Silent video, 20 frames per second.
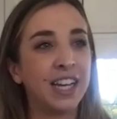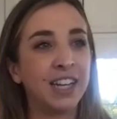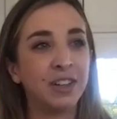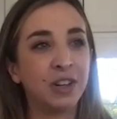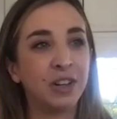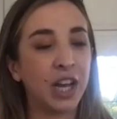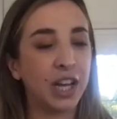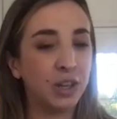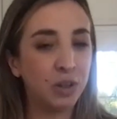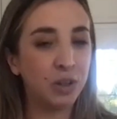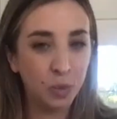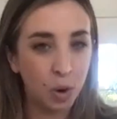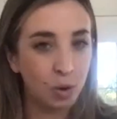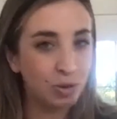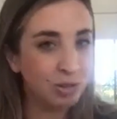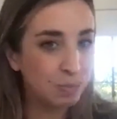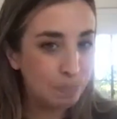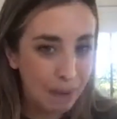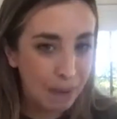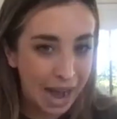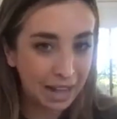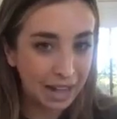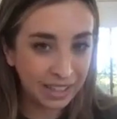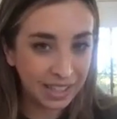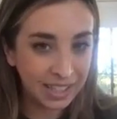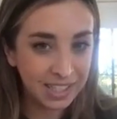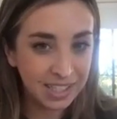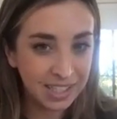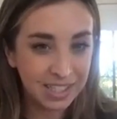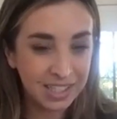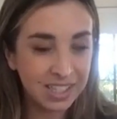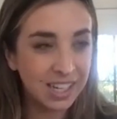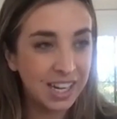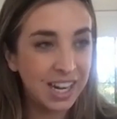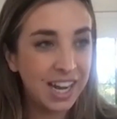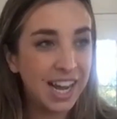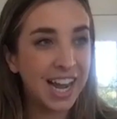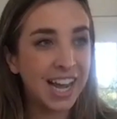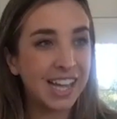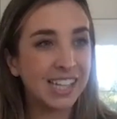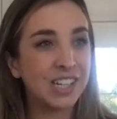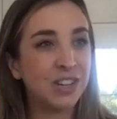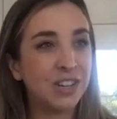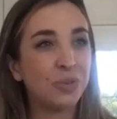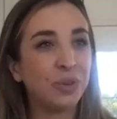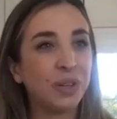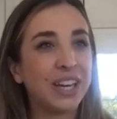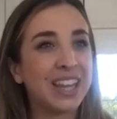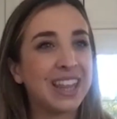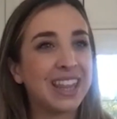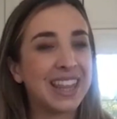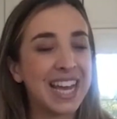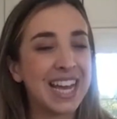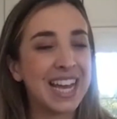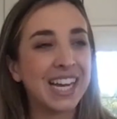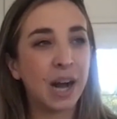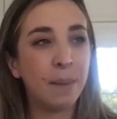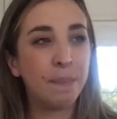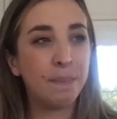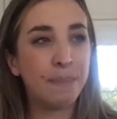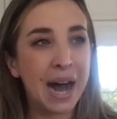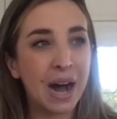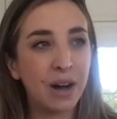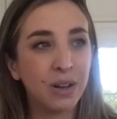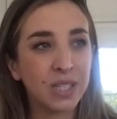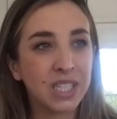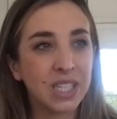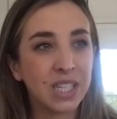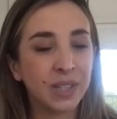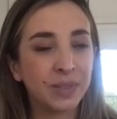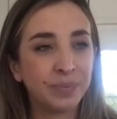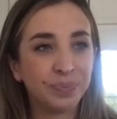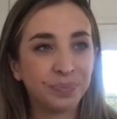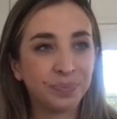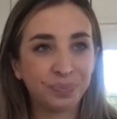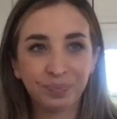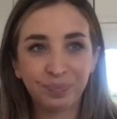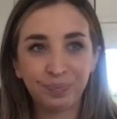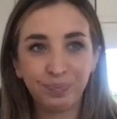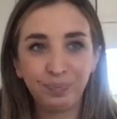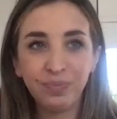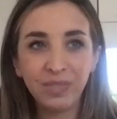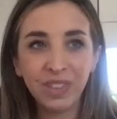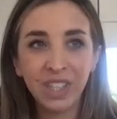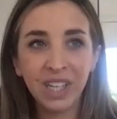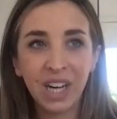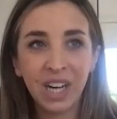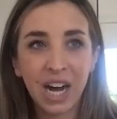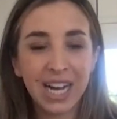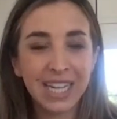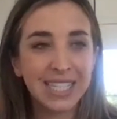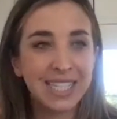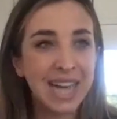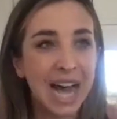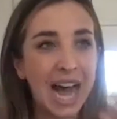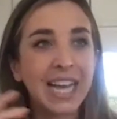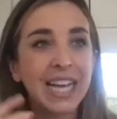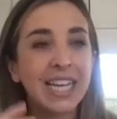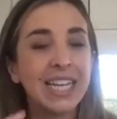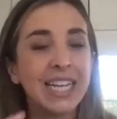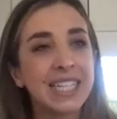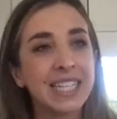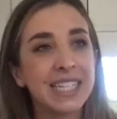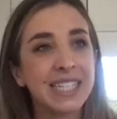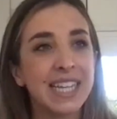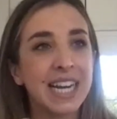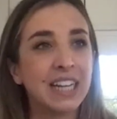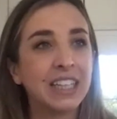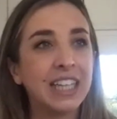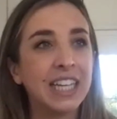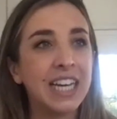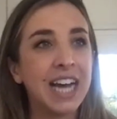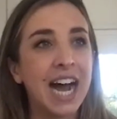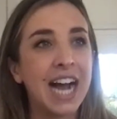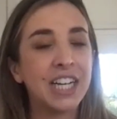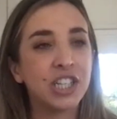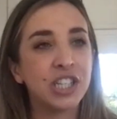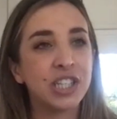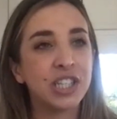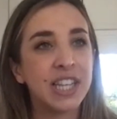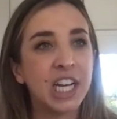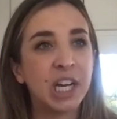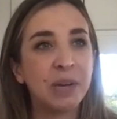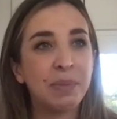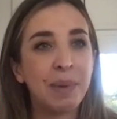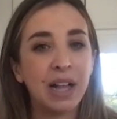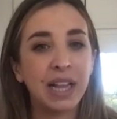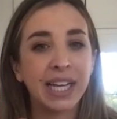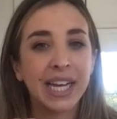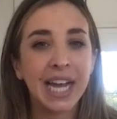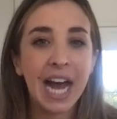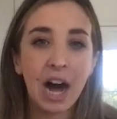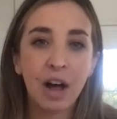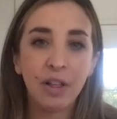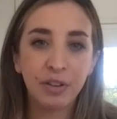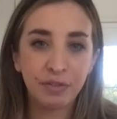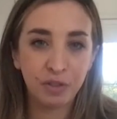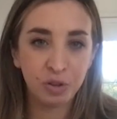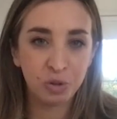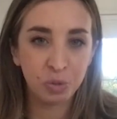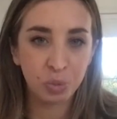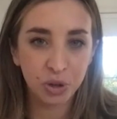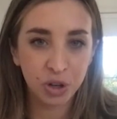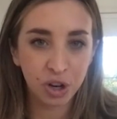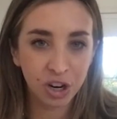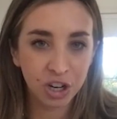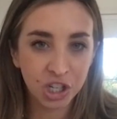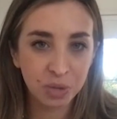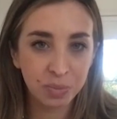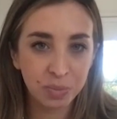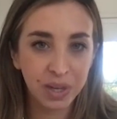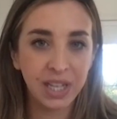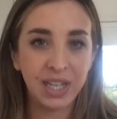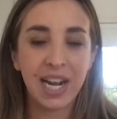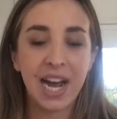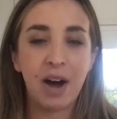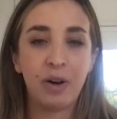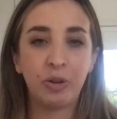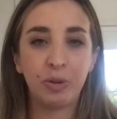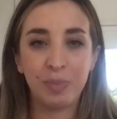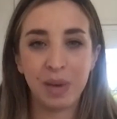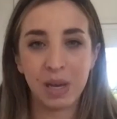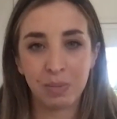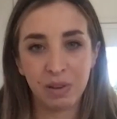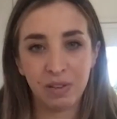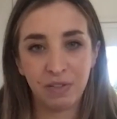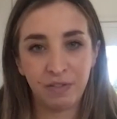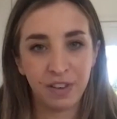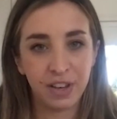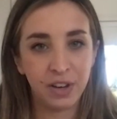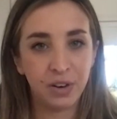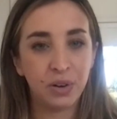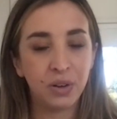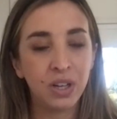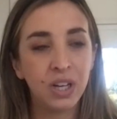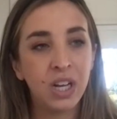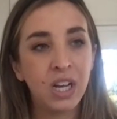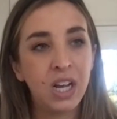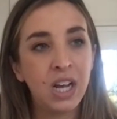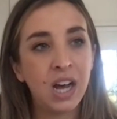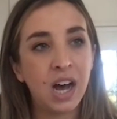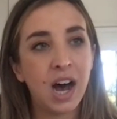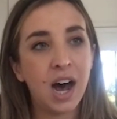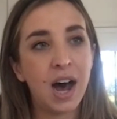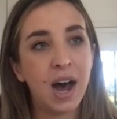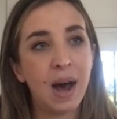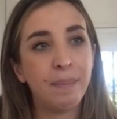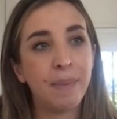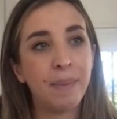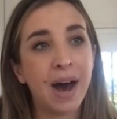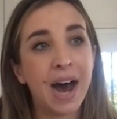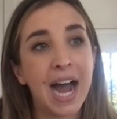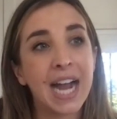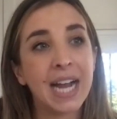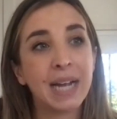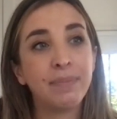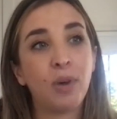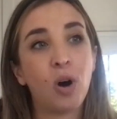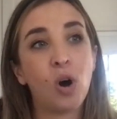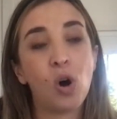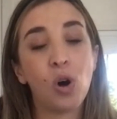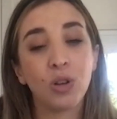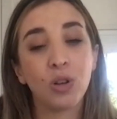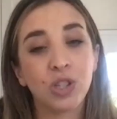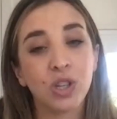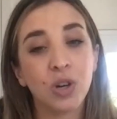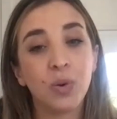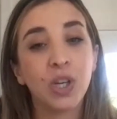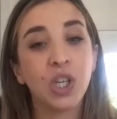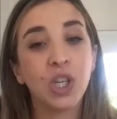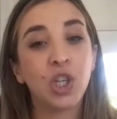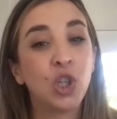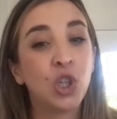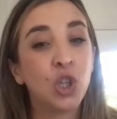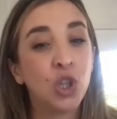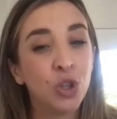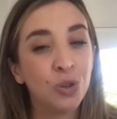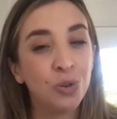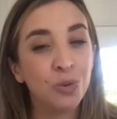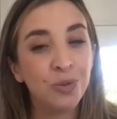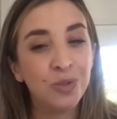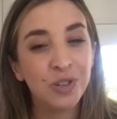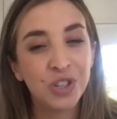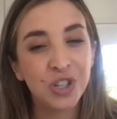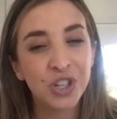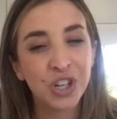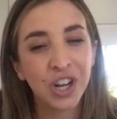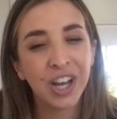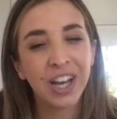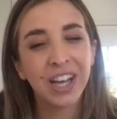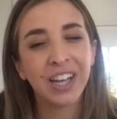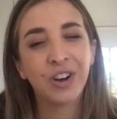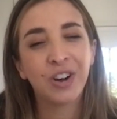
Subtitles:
in quotes balanced and I don't really think about a diet necessarily. I just think about like how the food will nourish me and how it will make me feel. I'm also a huge